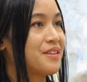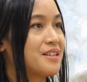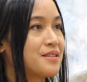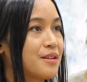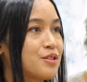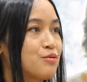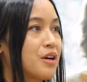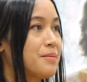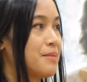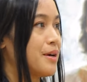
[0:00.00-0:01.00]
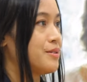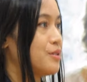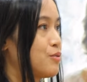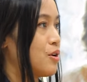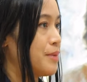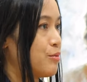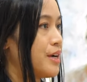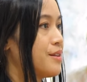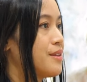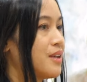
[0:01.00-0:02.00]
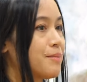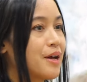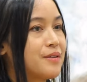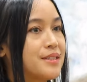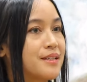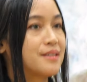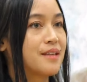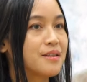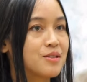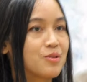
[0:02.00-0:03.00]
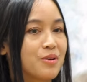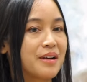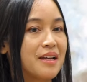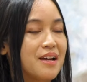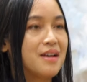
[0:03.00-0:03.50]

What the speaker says: things that struck me about Tito Romi when I think about his success story,